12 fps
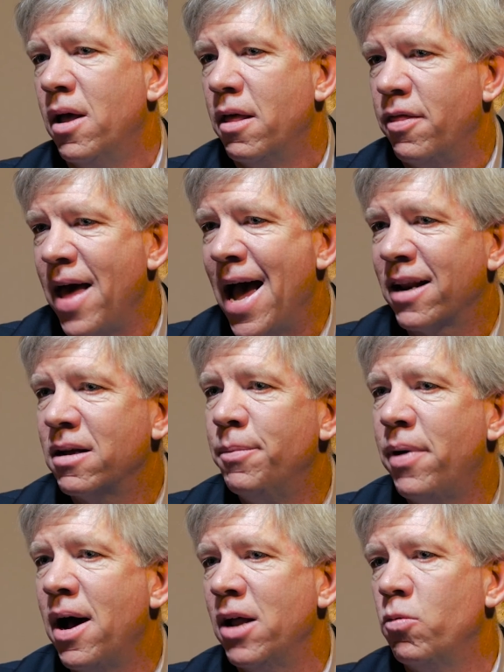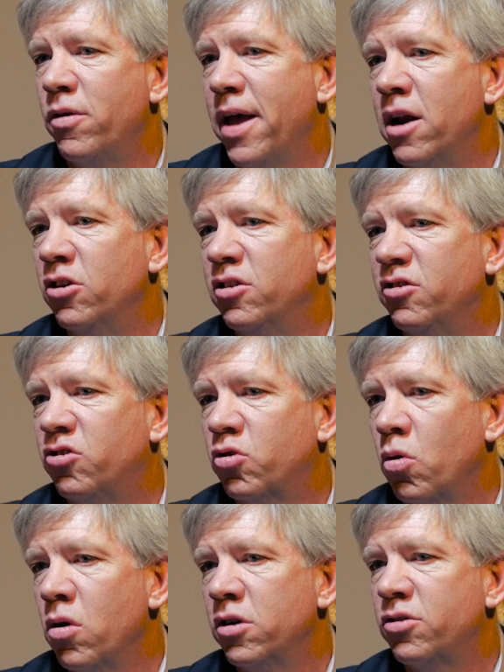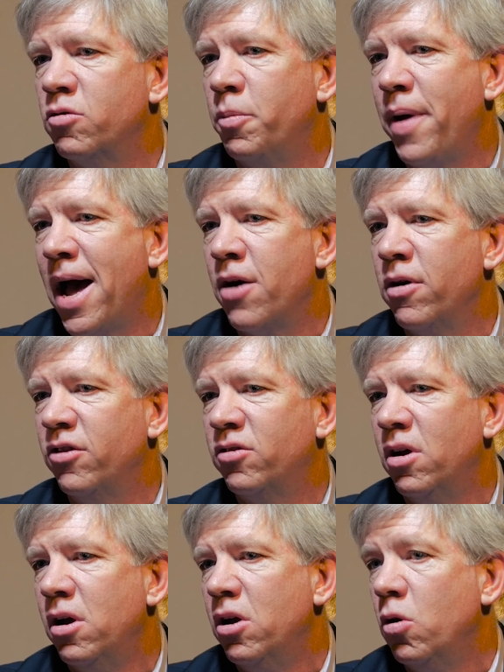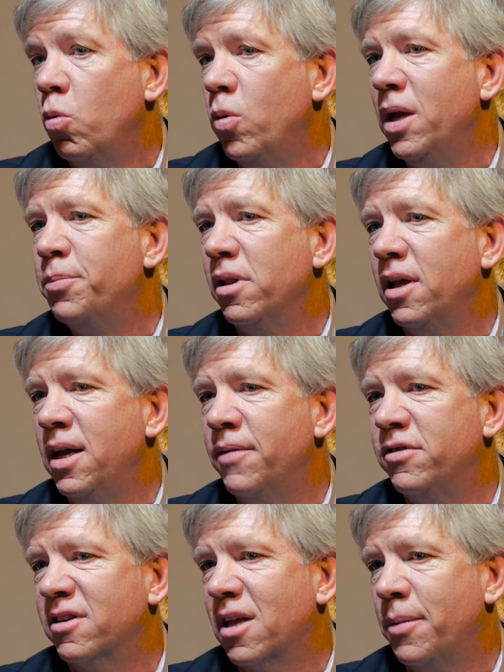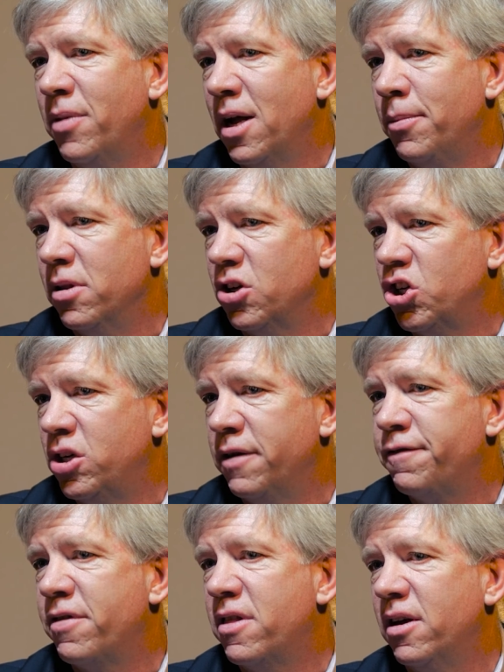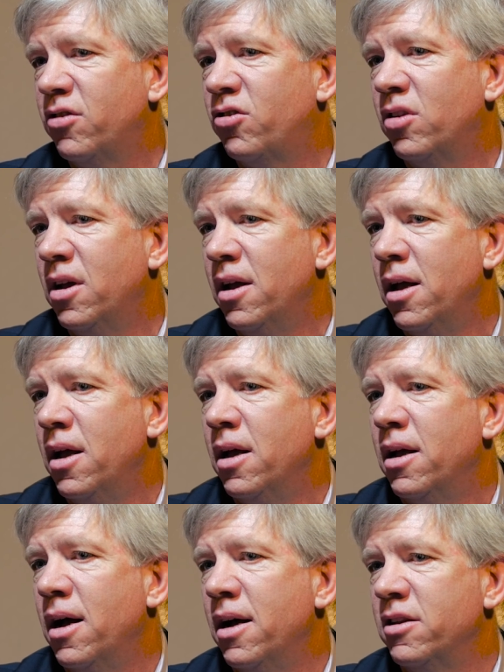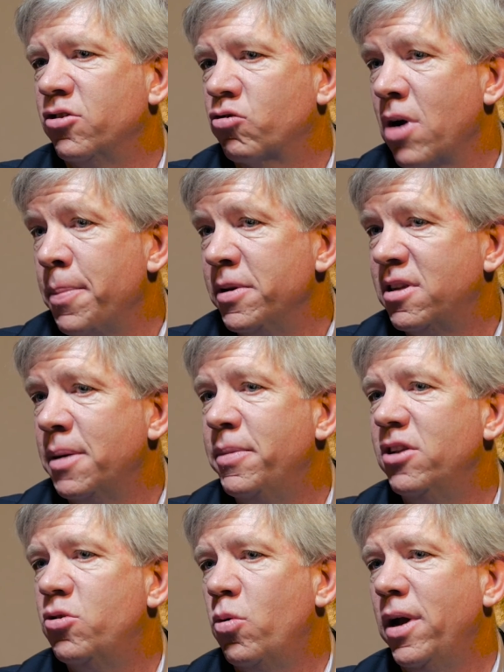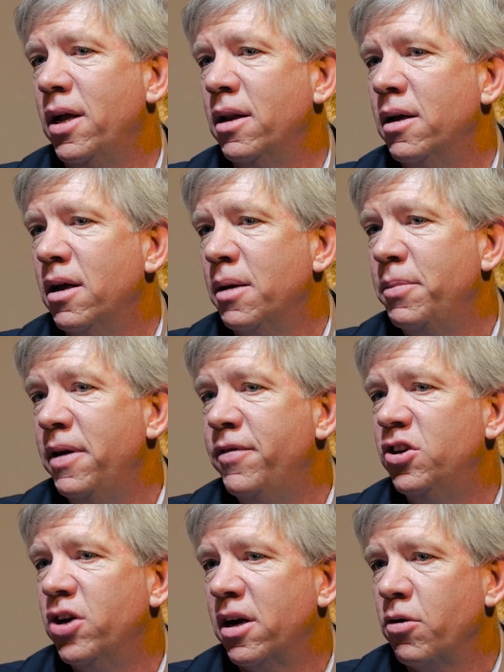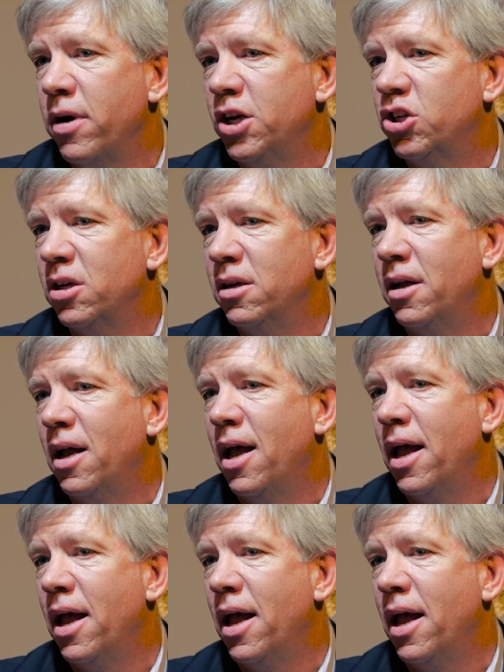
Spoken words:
That combined with energy storage through batteries, we believe is going to be able to shift this discrepancy between PV generation